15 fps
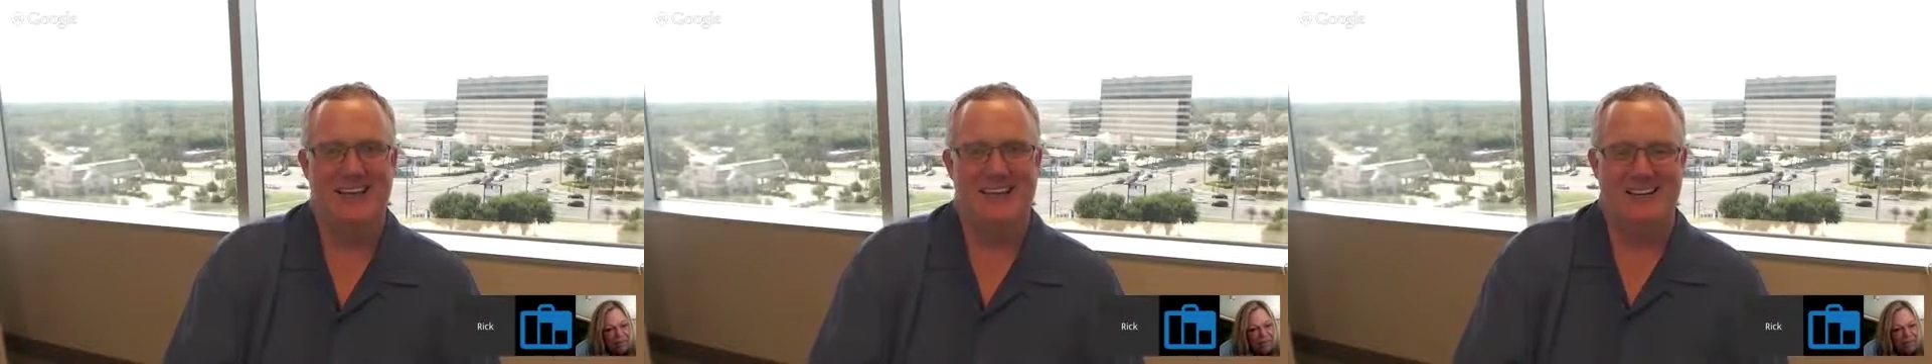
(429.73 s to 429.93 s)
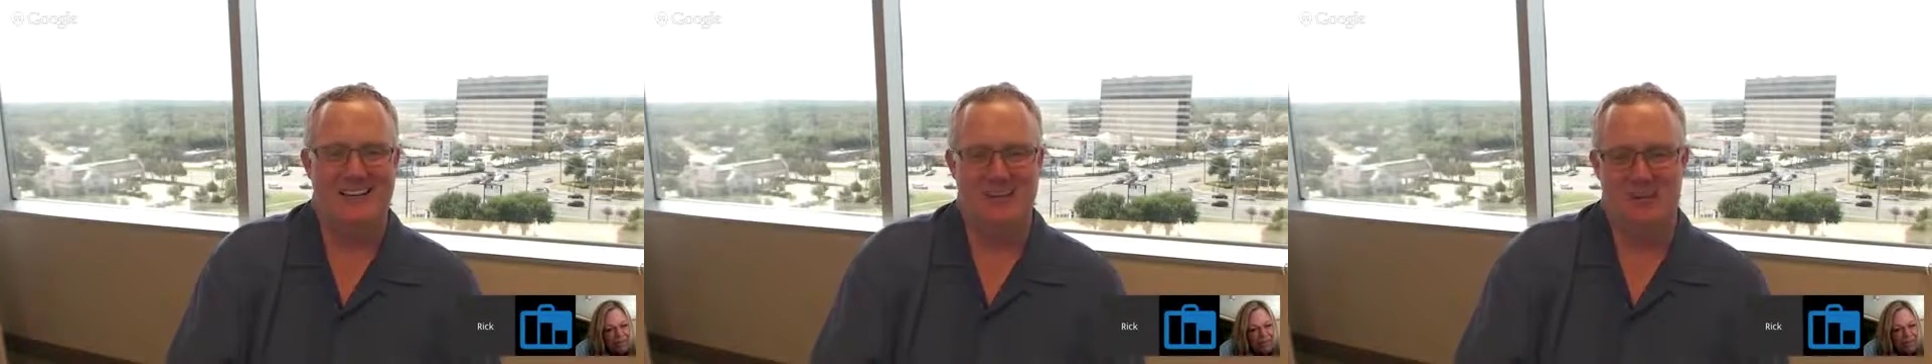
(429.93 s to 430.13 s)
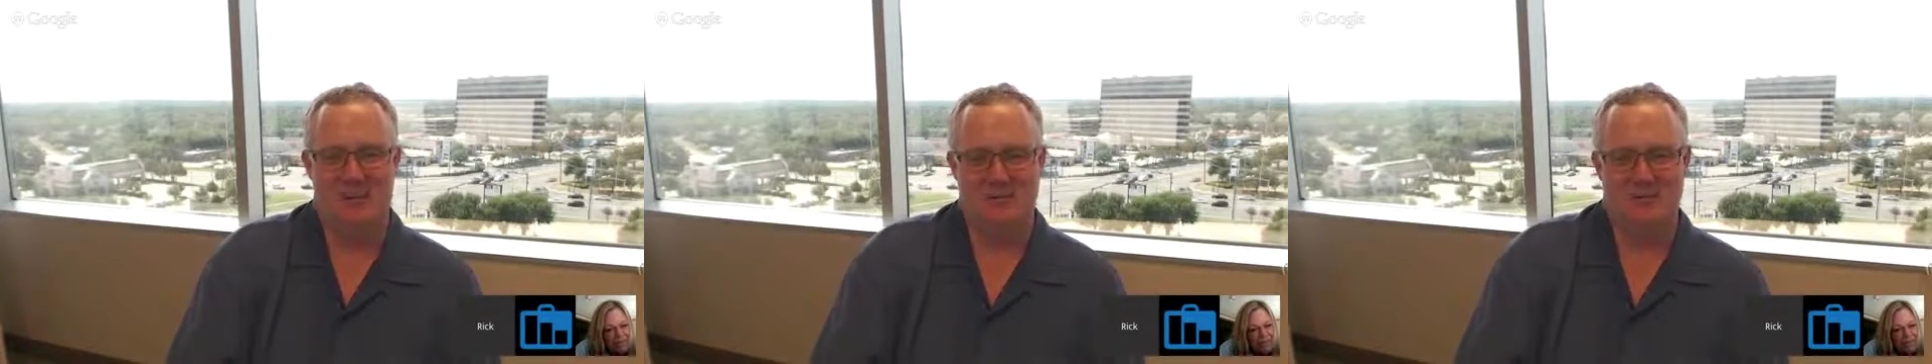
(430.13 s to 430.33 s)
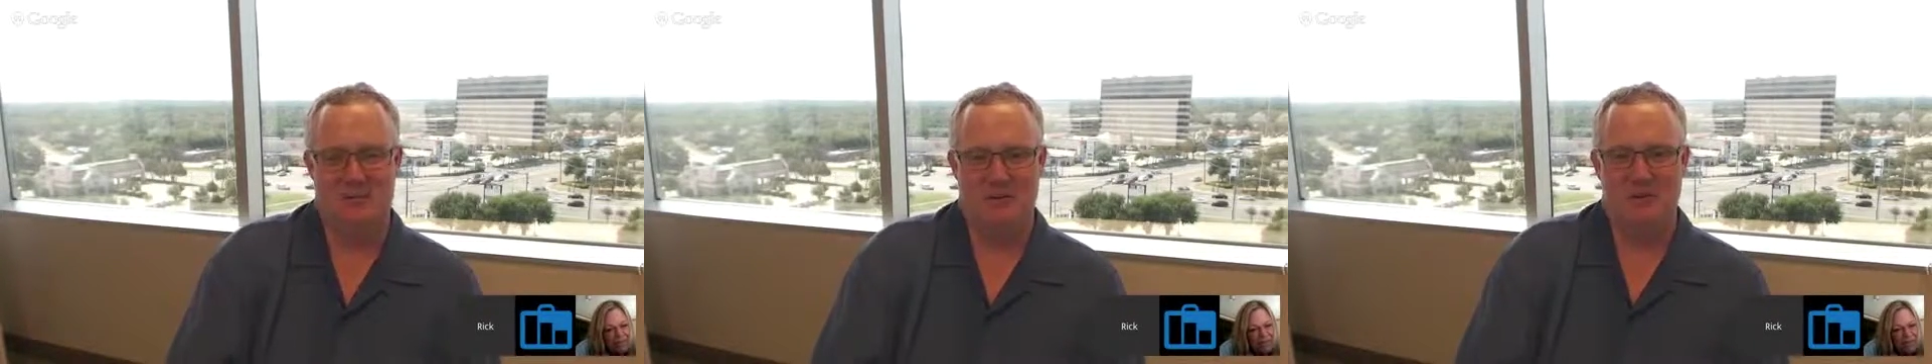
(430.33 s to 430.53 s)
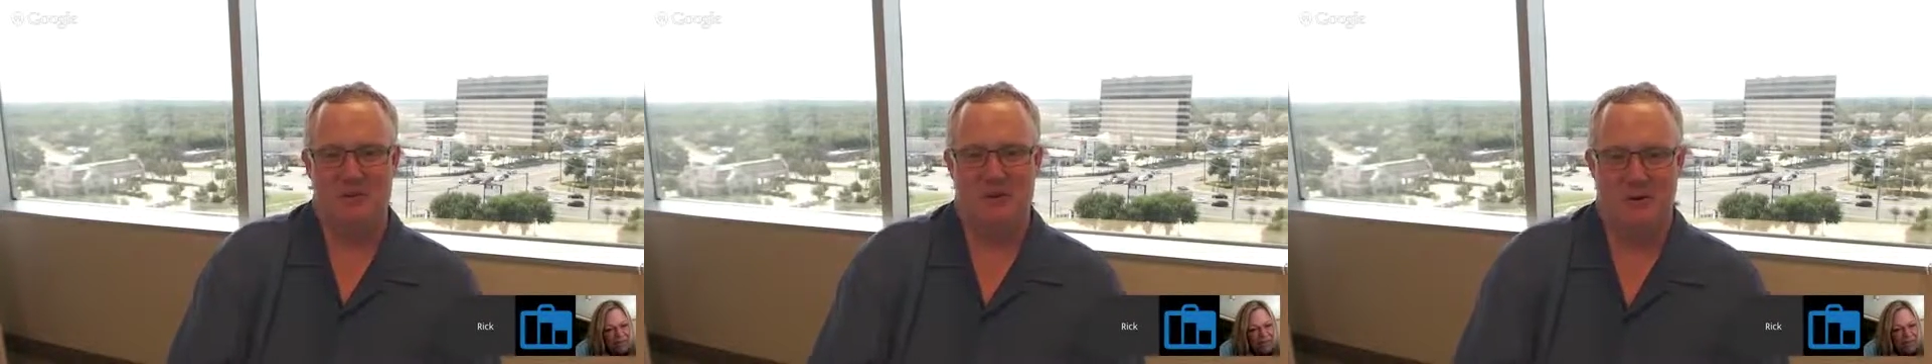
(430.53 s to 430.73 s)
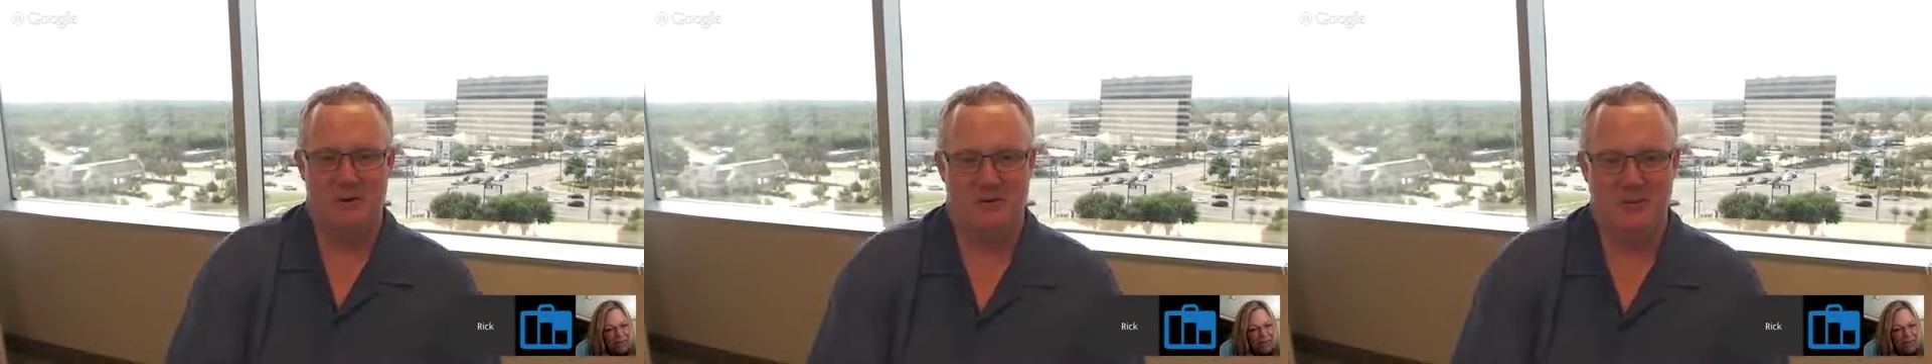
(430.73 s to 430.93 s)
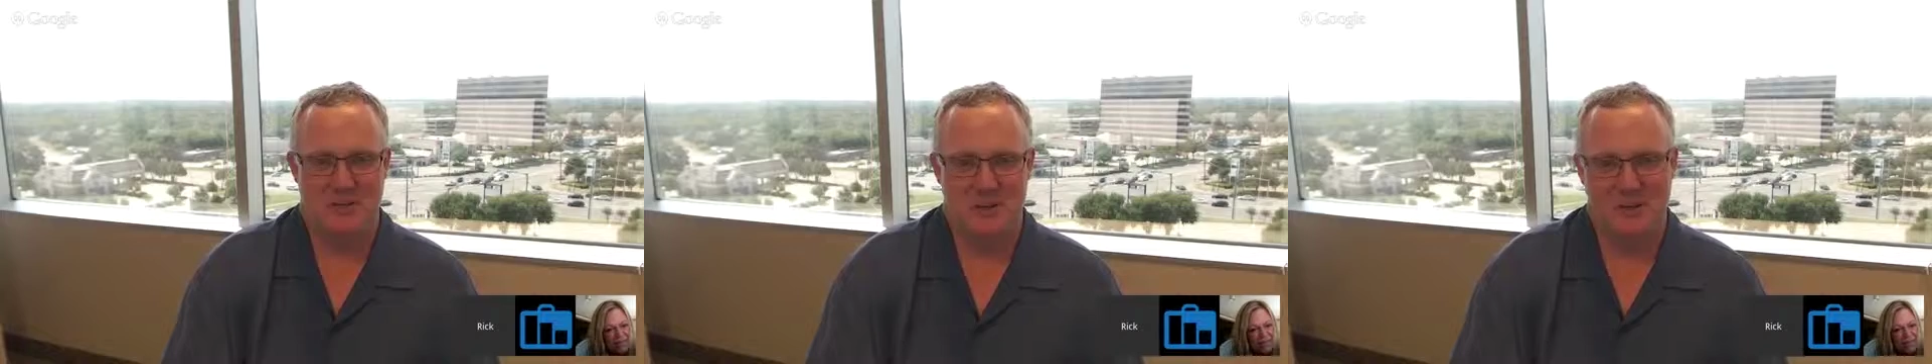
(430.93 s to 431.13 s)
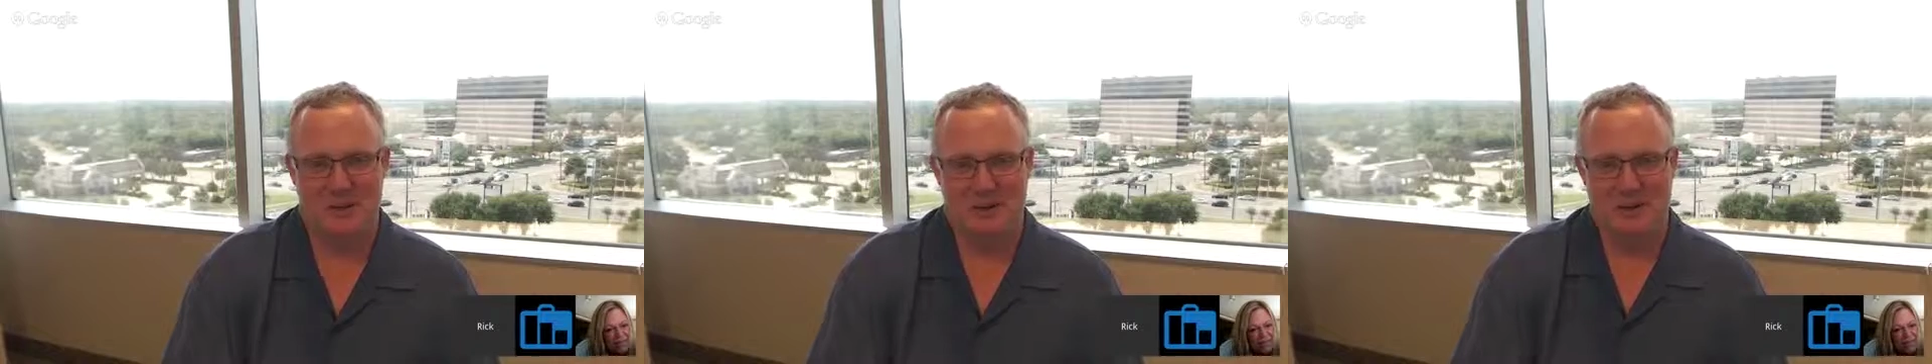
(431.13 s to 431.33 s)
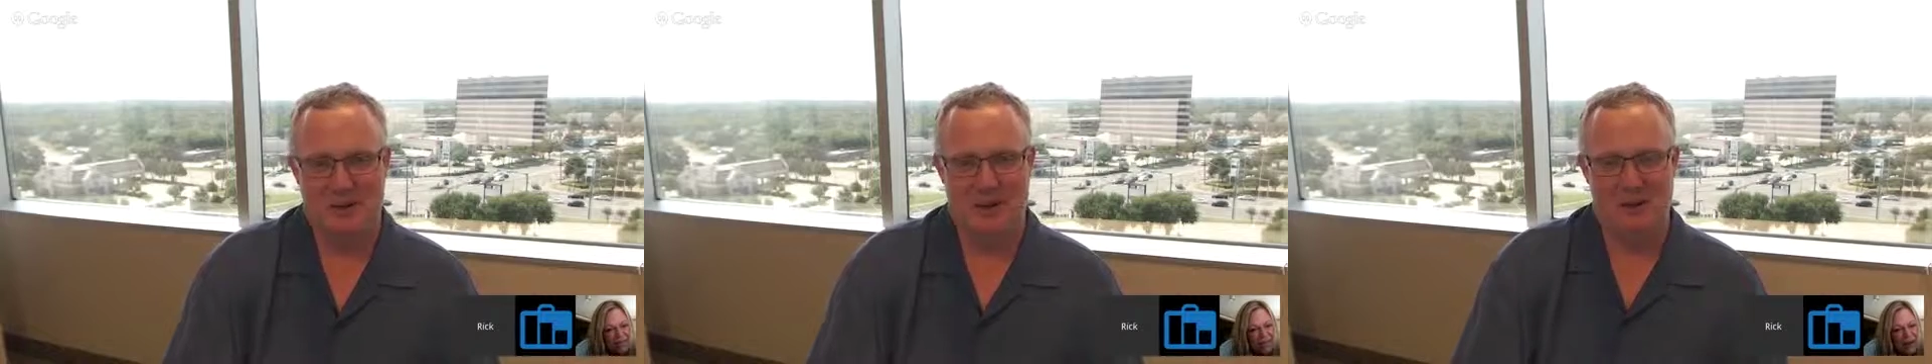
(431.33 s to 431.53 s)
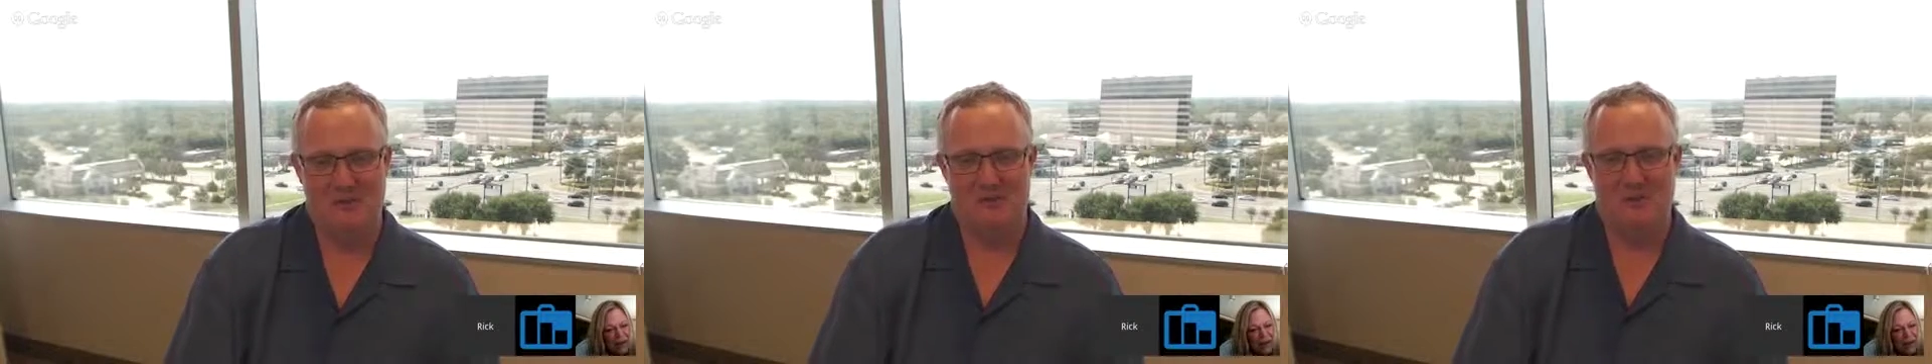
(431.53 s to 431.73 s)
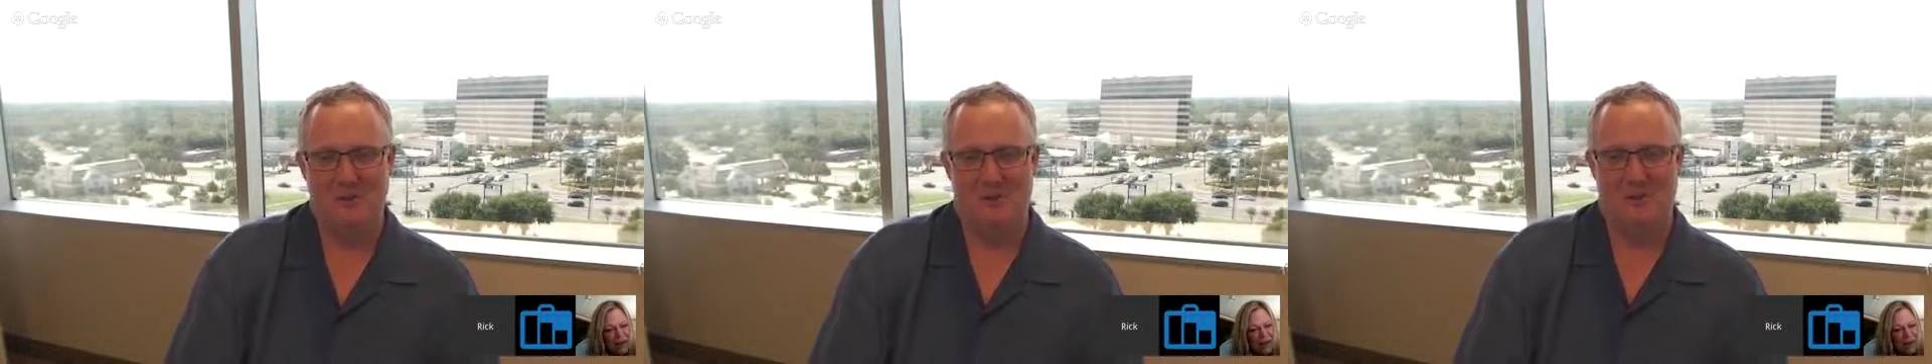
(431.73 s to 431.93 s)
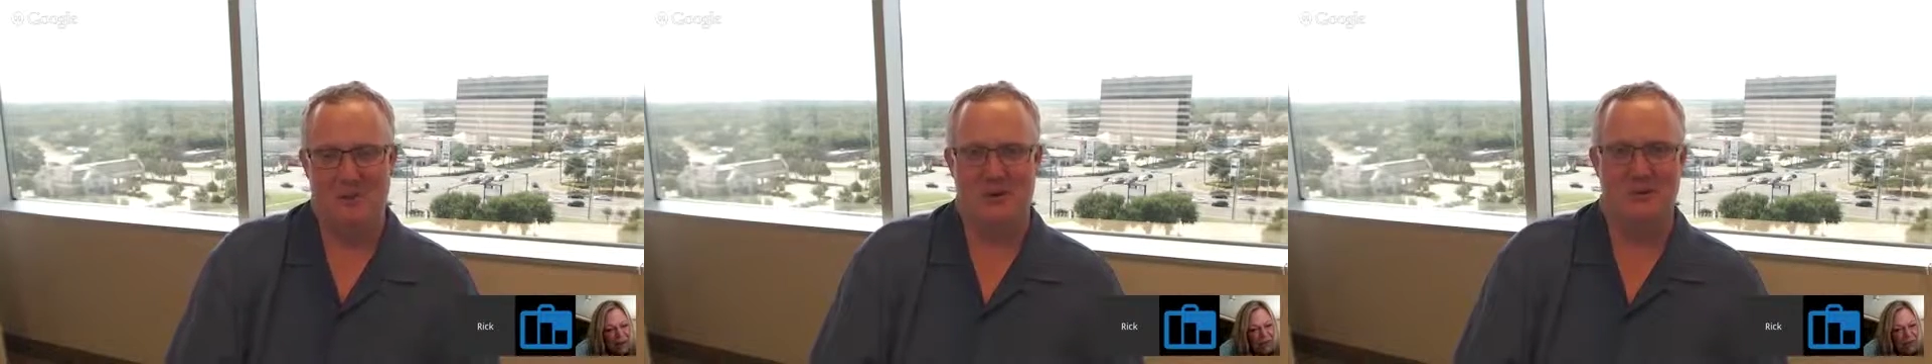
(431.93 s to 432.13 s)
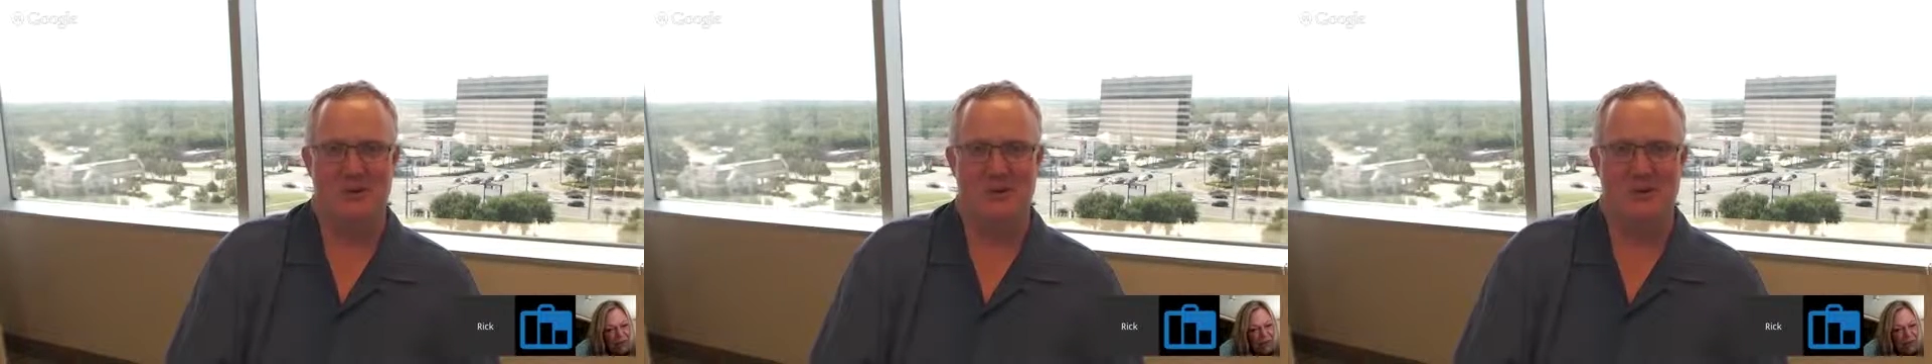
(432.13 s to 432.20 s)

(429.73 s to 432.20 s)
in November, so I'm familiar